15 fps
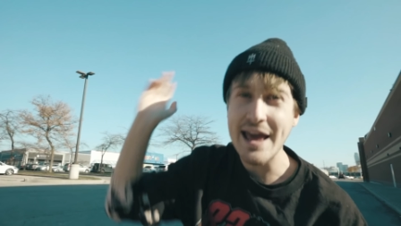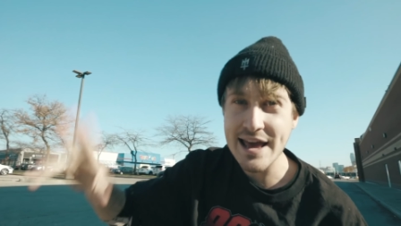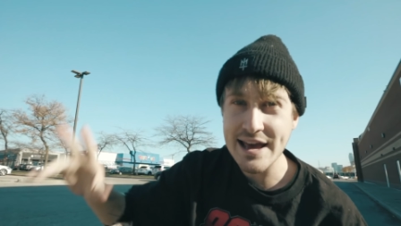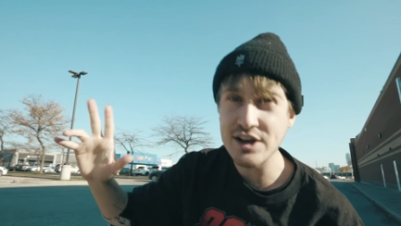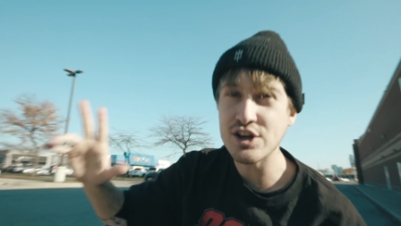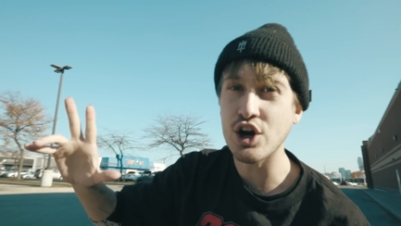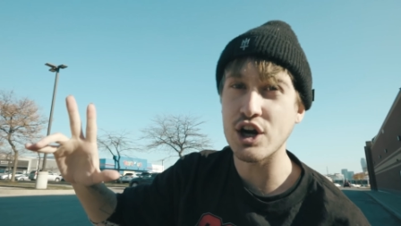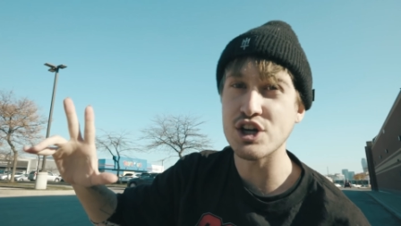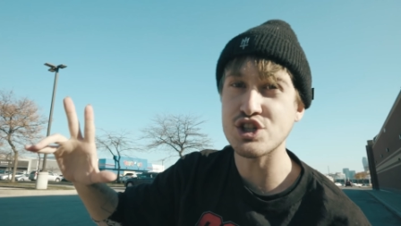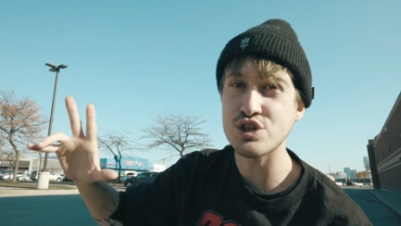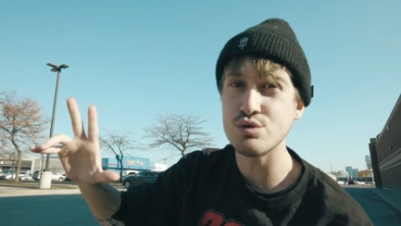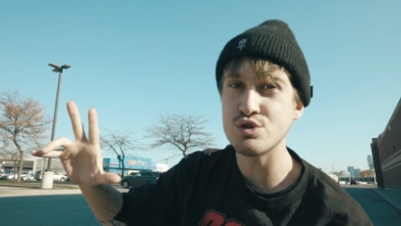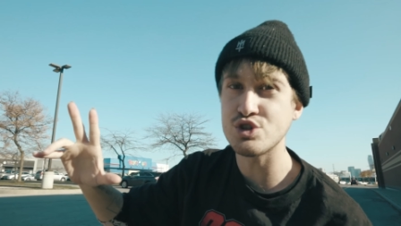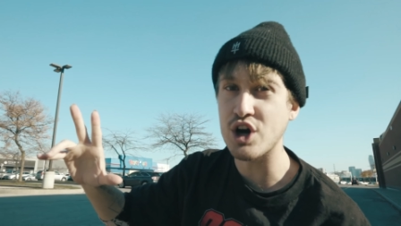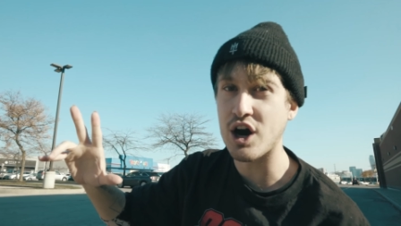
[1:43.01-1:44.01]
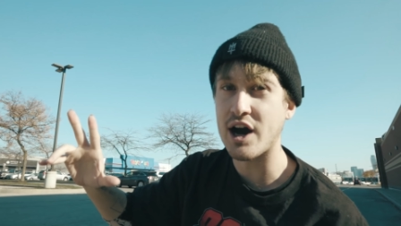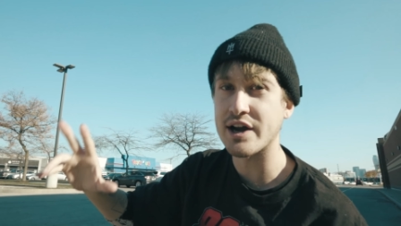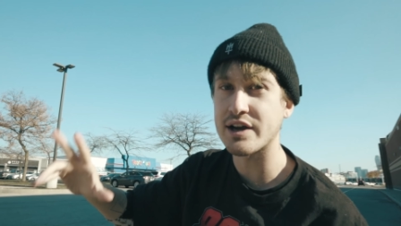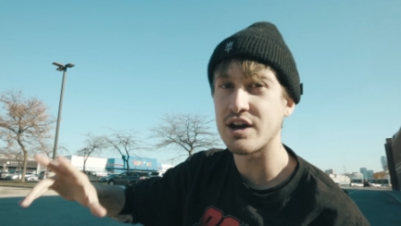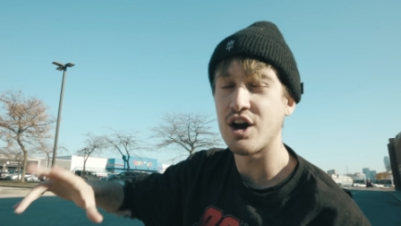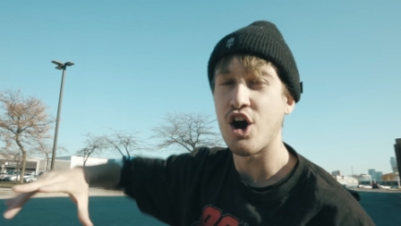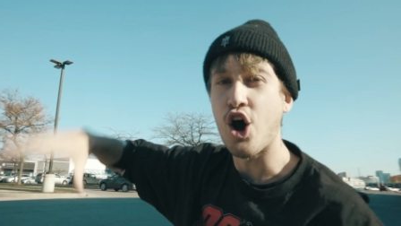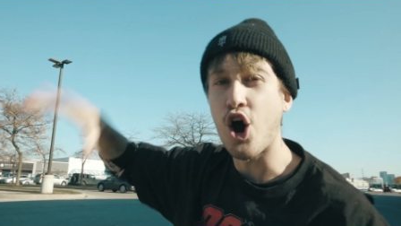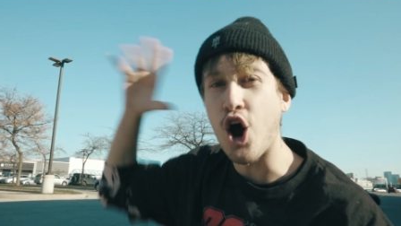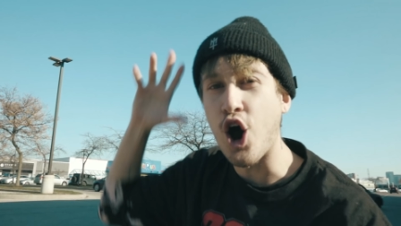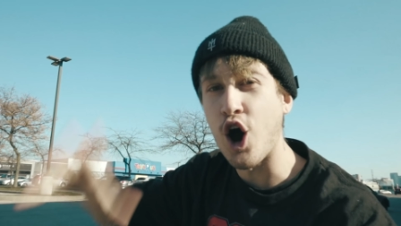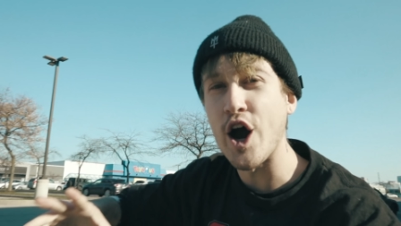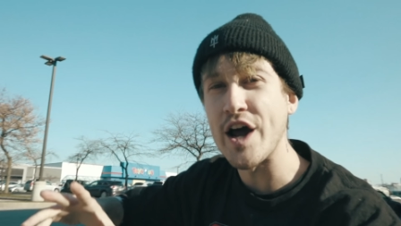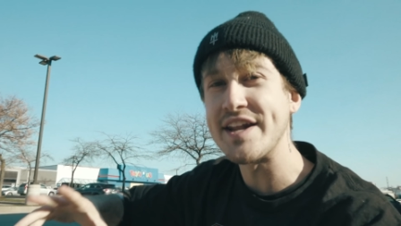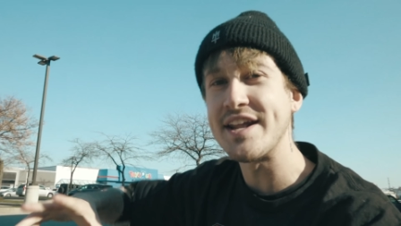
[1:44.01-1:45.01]
and Cartoon Dog
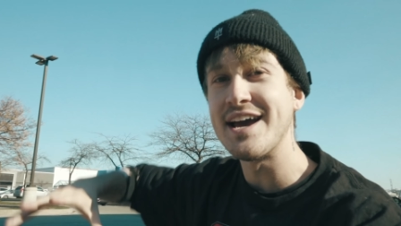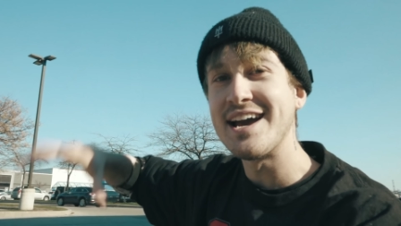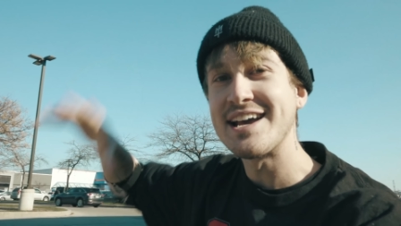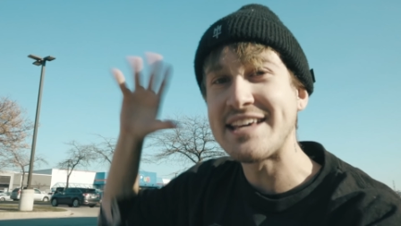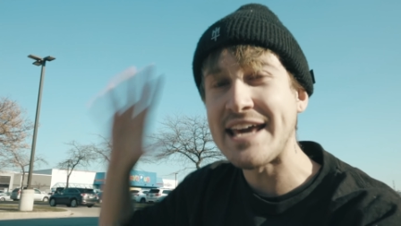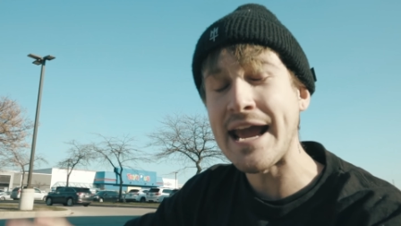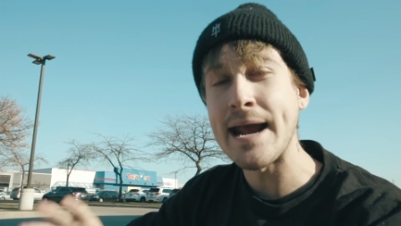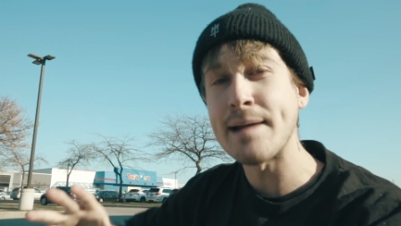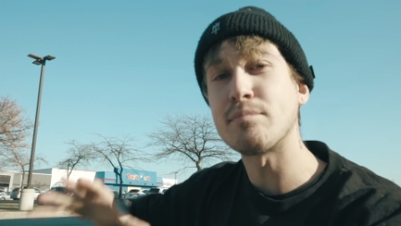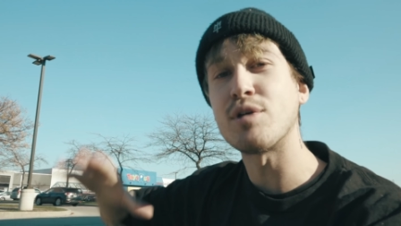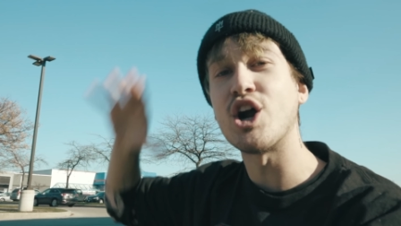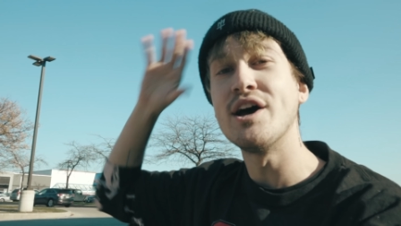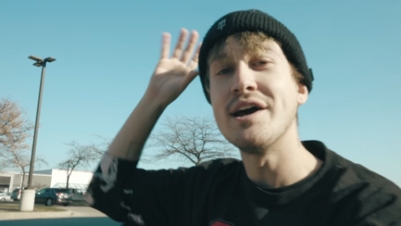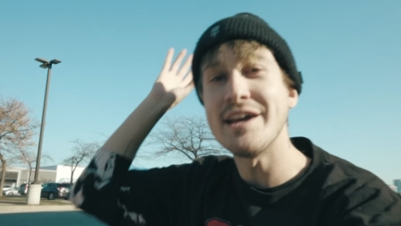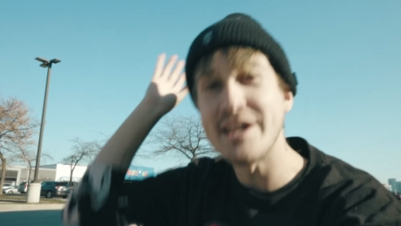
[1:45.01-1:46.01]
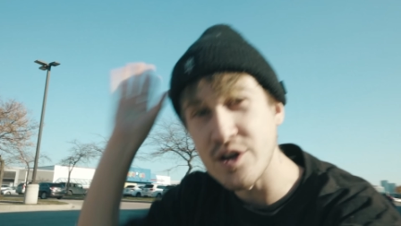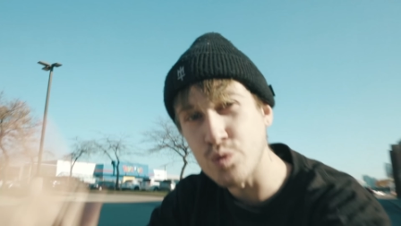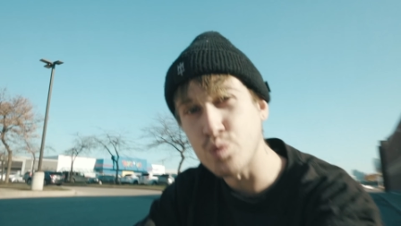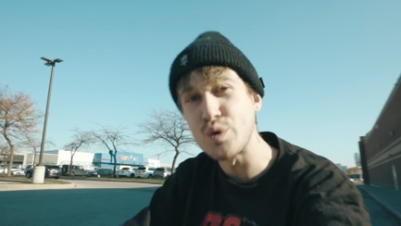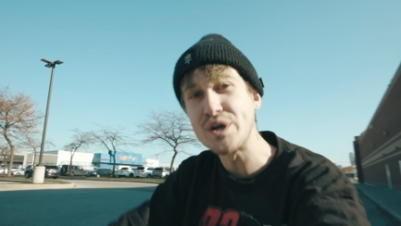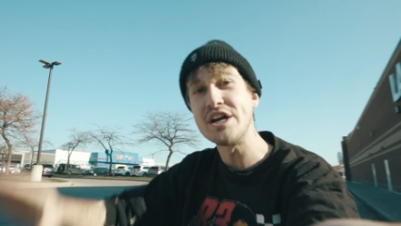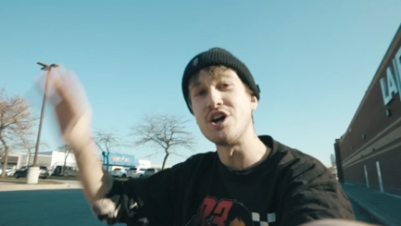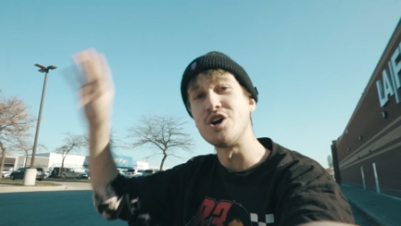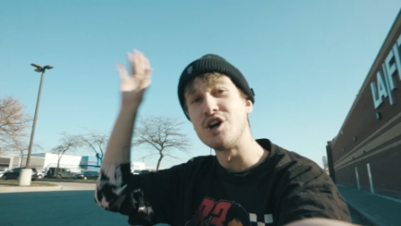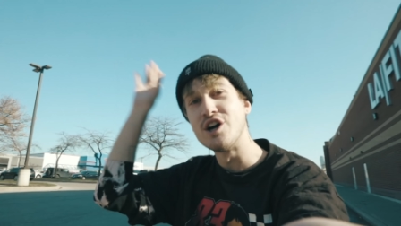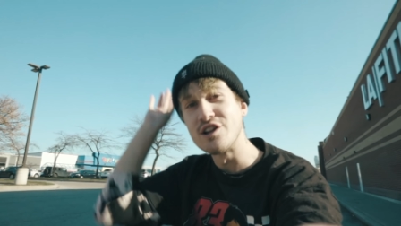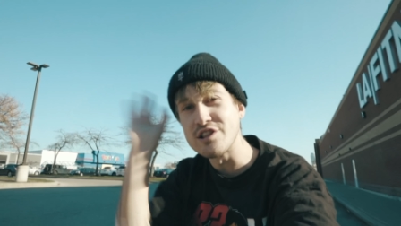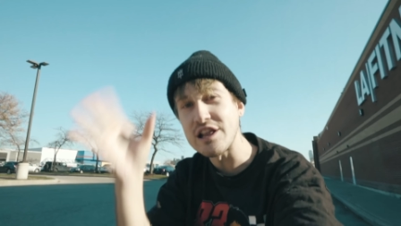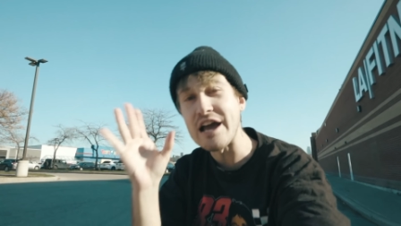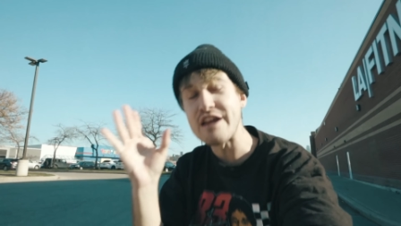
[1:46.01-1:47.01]
on camera in real
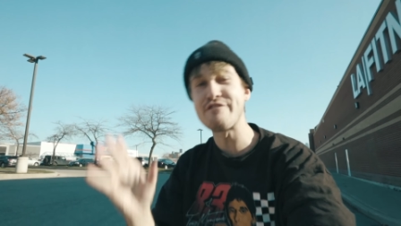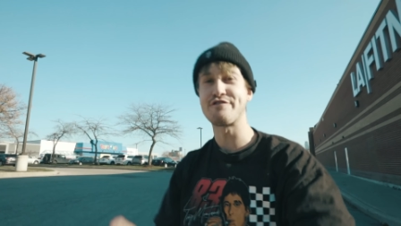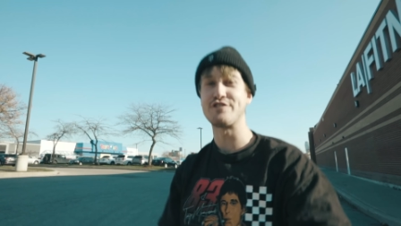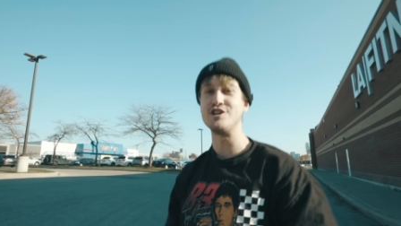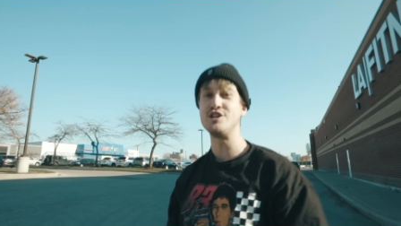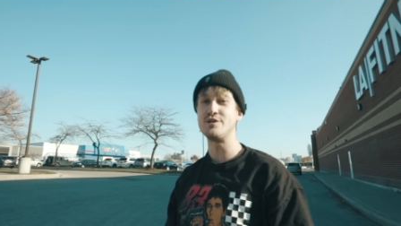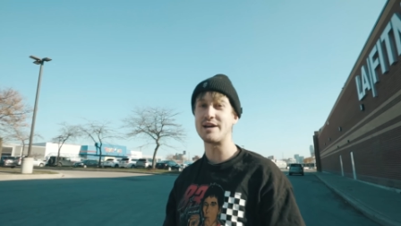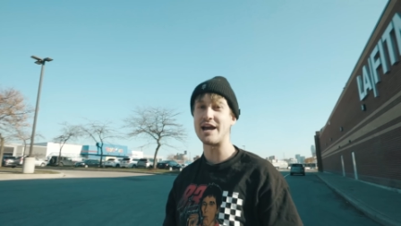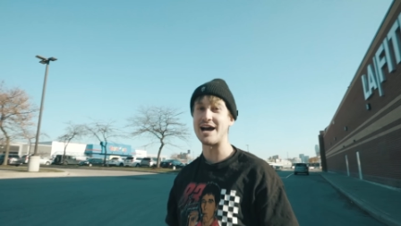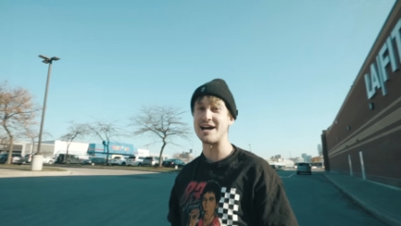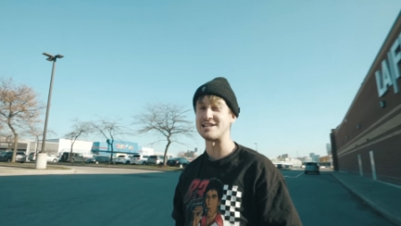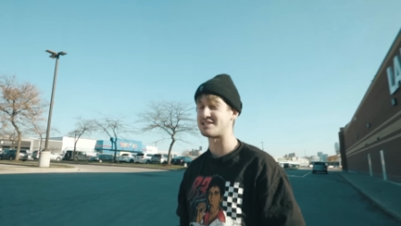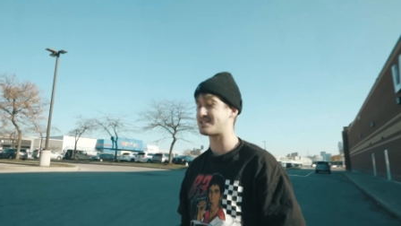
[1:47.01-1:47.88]
life for you guys.